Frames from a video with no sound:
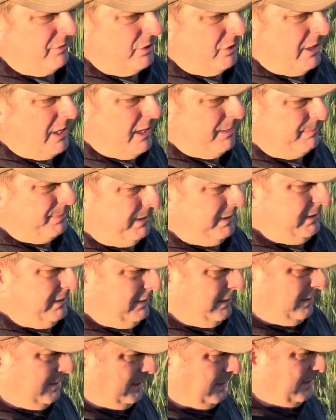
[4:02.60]
crop,
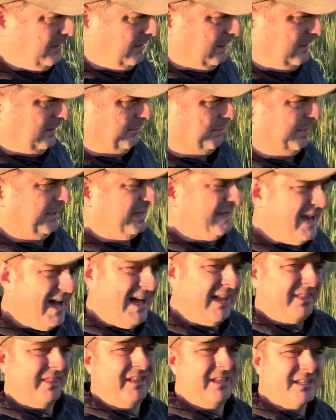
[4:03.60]
but
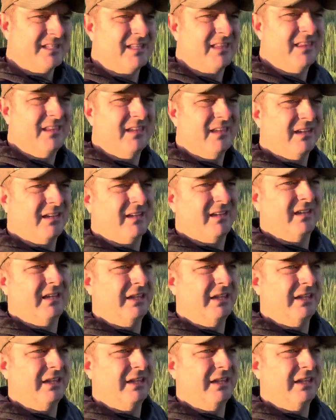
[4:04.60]
not this thick.